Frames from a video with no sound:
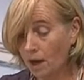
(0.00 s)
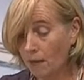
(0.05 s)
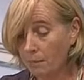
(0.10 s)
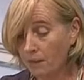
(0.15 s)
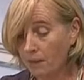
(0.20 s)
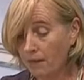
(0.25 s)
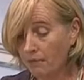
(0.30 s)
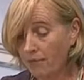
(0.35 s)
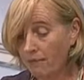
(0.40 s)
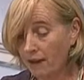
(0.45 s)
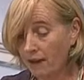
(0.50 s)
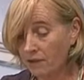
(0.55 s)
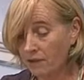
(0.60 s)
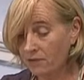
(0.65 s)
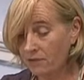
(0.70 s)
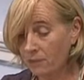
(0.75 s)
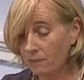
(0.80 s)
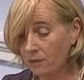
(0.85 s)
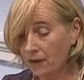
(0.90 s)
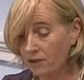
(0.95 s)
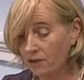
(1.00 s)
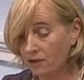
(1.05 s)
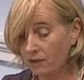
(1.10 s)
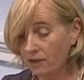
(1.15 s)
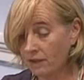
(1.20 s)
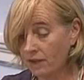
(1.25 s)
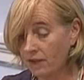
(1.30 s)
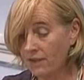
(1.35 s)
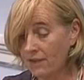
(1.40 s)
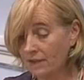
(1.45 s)
but the fact of the matter
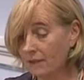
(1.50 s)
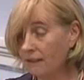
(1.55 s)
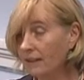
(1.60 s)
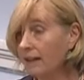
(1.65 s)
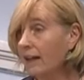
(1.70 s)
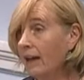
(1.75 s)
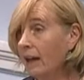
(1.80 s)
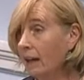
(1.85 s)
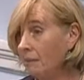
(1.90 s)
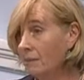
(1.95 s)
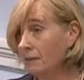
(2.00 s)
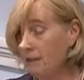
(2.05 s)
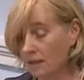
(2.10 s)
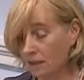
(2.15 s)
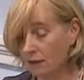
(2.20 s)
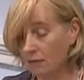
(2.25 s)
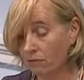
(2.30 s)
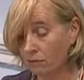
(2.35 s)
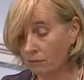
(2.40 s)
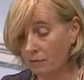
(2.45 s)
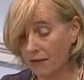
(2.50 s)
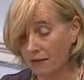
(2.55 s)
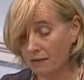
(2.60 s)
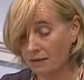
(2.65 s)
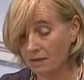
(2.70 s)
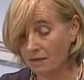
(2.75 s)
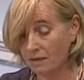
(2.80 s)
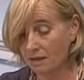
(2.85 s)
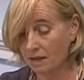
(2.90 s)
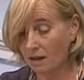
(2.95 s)
is that the gap still
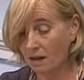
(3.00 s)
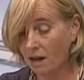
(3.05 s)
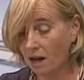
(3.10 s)
remains.